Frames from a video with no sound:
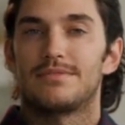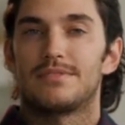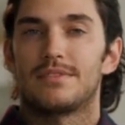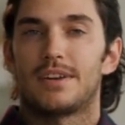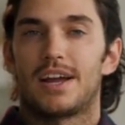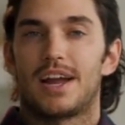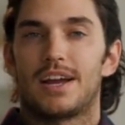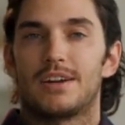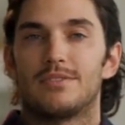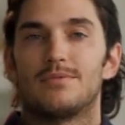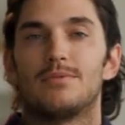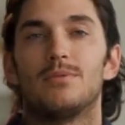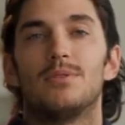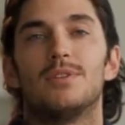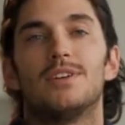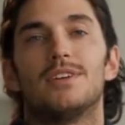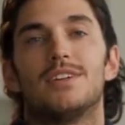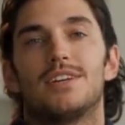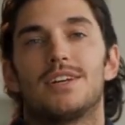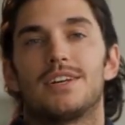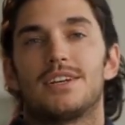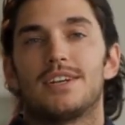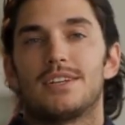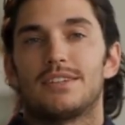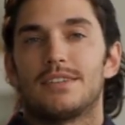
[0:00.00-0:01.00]
Hack
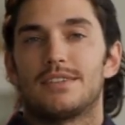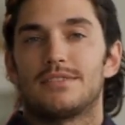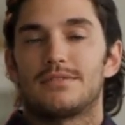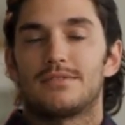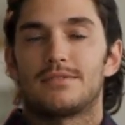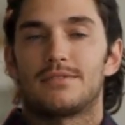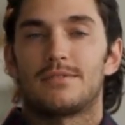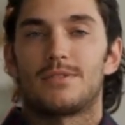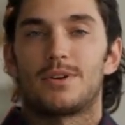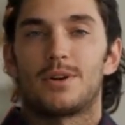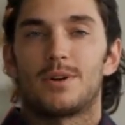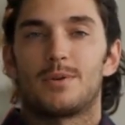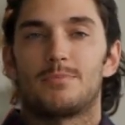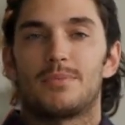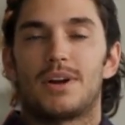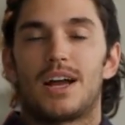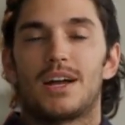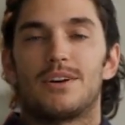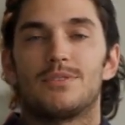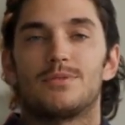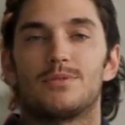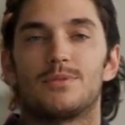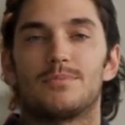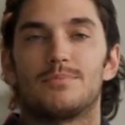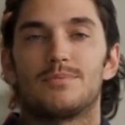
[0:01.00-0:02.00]
14. Dull
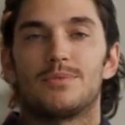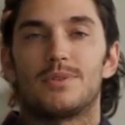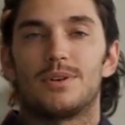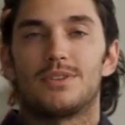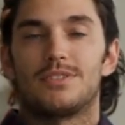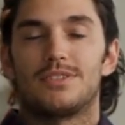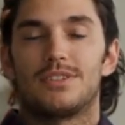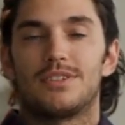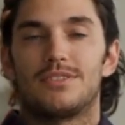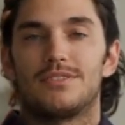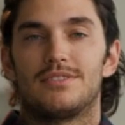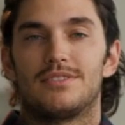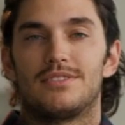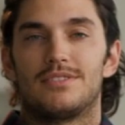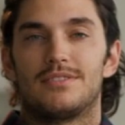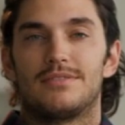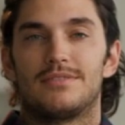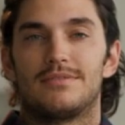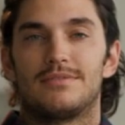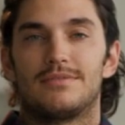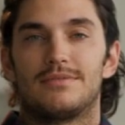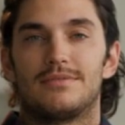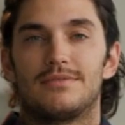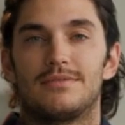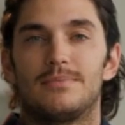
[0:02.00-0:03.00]
bathroom faucets?
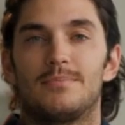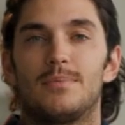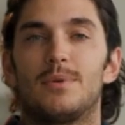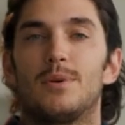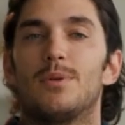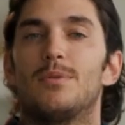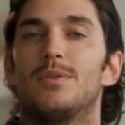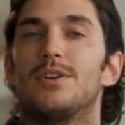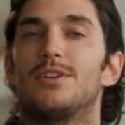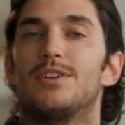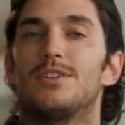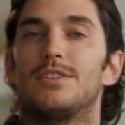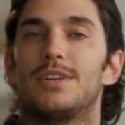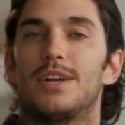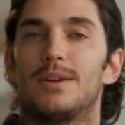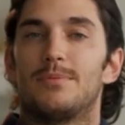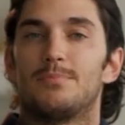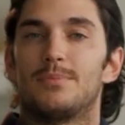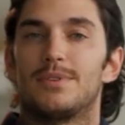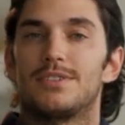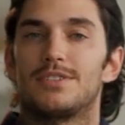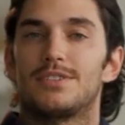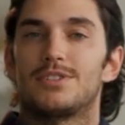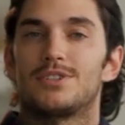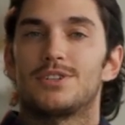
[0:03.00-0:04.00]
Polish them
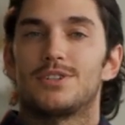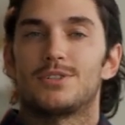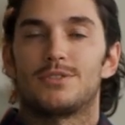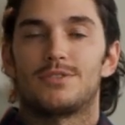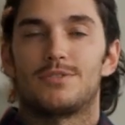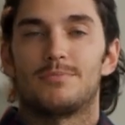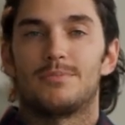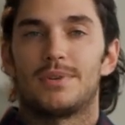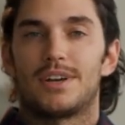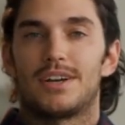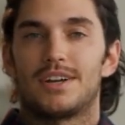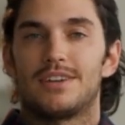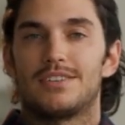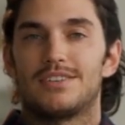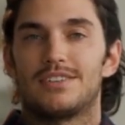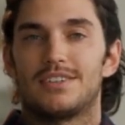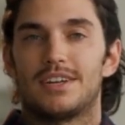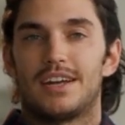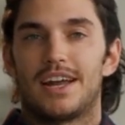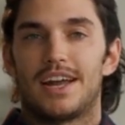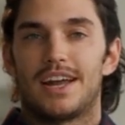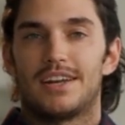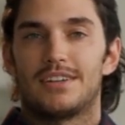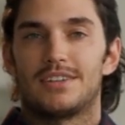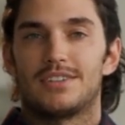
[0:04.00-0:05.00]
with toothpaste
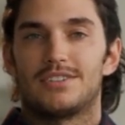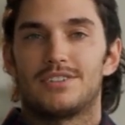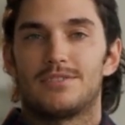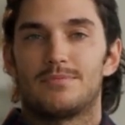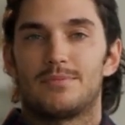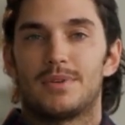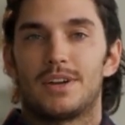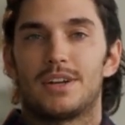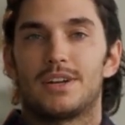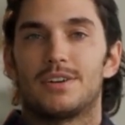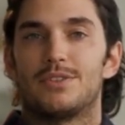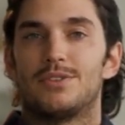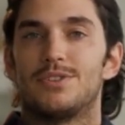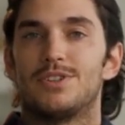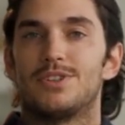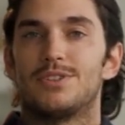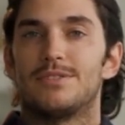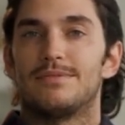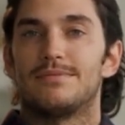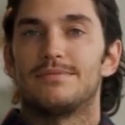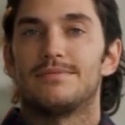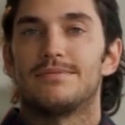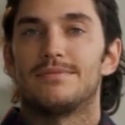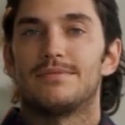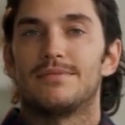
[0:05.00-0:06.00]
and a sponge.
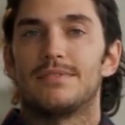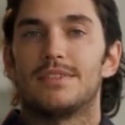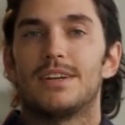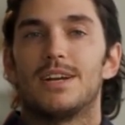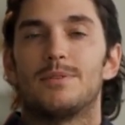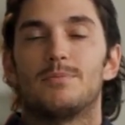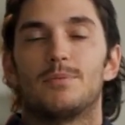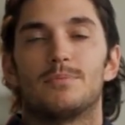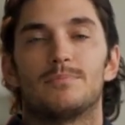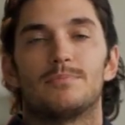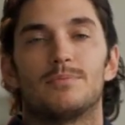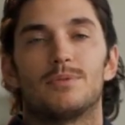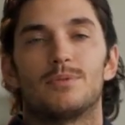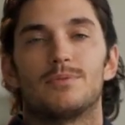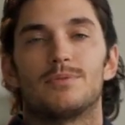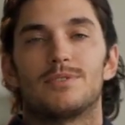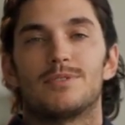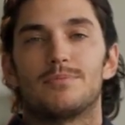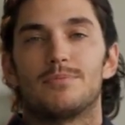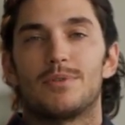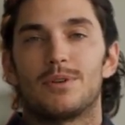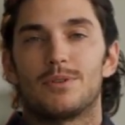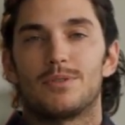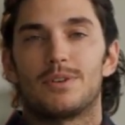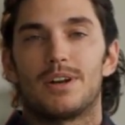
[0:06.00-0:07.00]
It removes
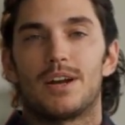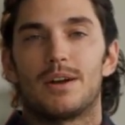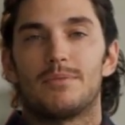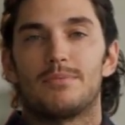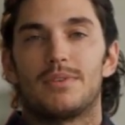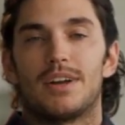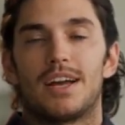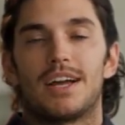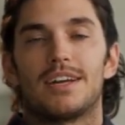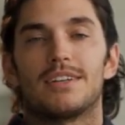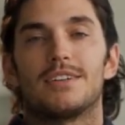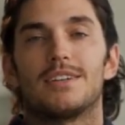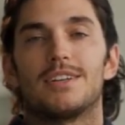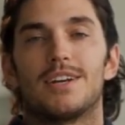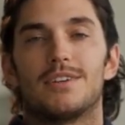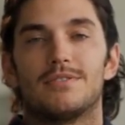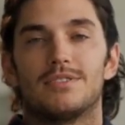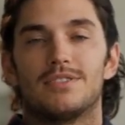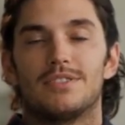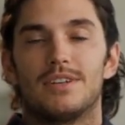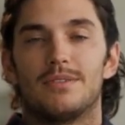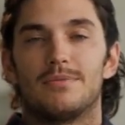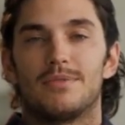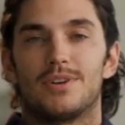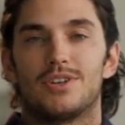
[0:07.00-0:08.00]
buildup and
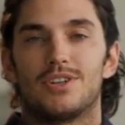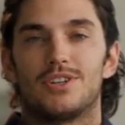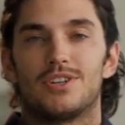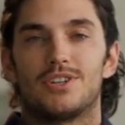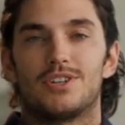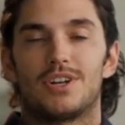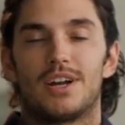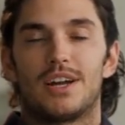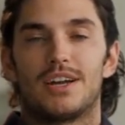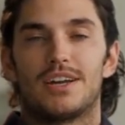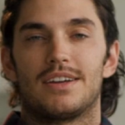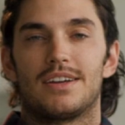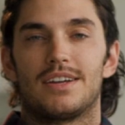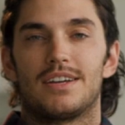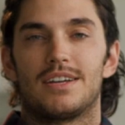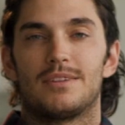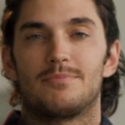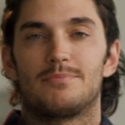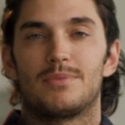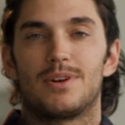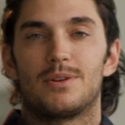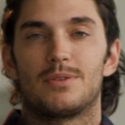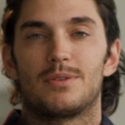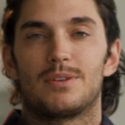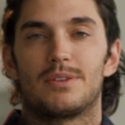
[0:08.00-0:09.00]
gives them a shiny,
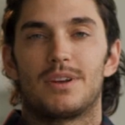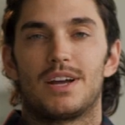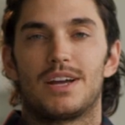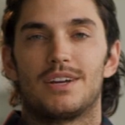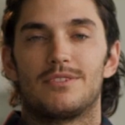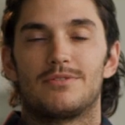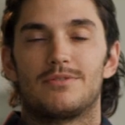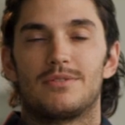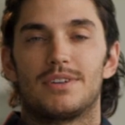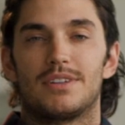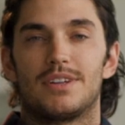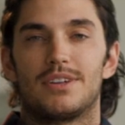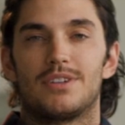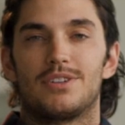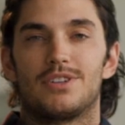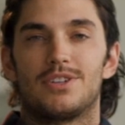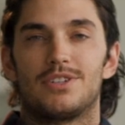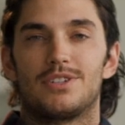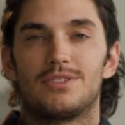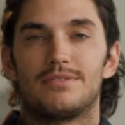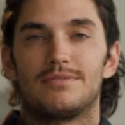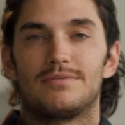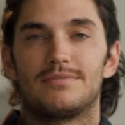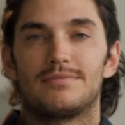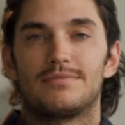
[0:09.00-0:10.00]
mirror-like
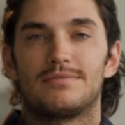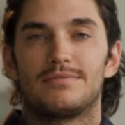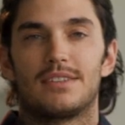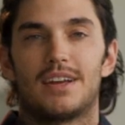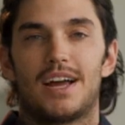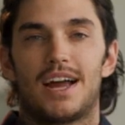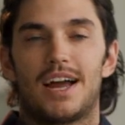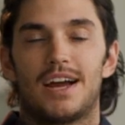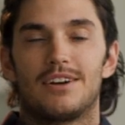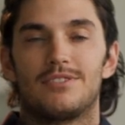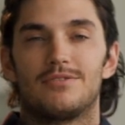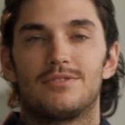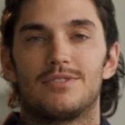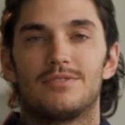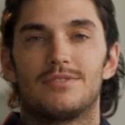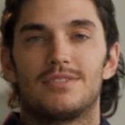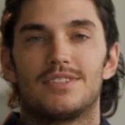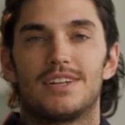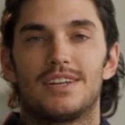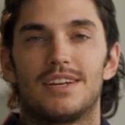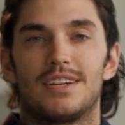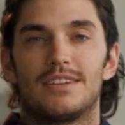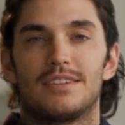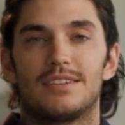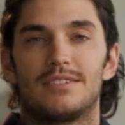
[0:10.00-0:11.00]
finish. Hack
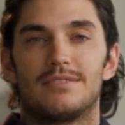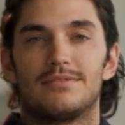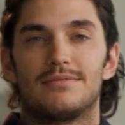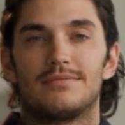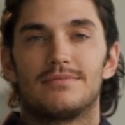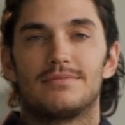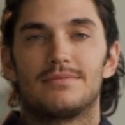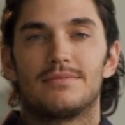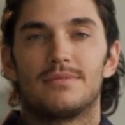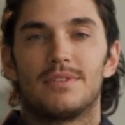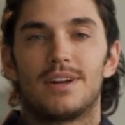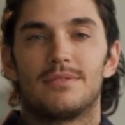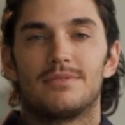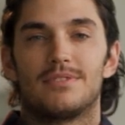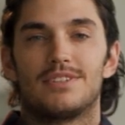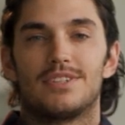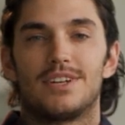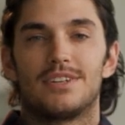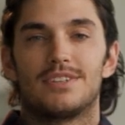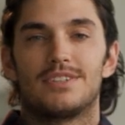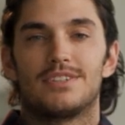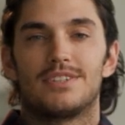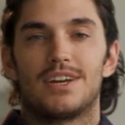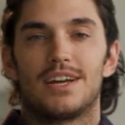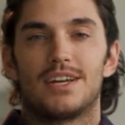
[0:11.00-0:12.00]
15.
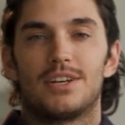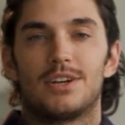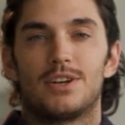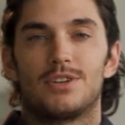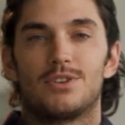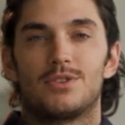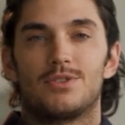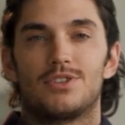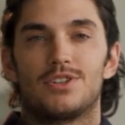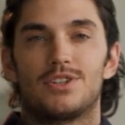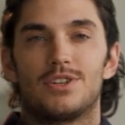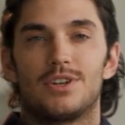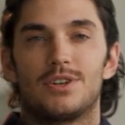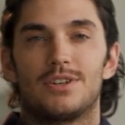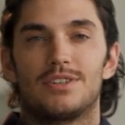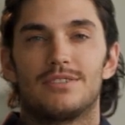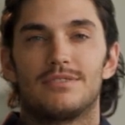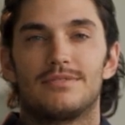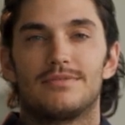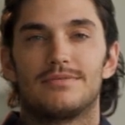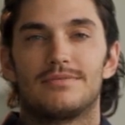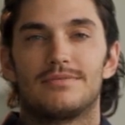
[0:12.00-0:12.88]
Lipstick stain on your shirt?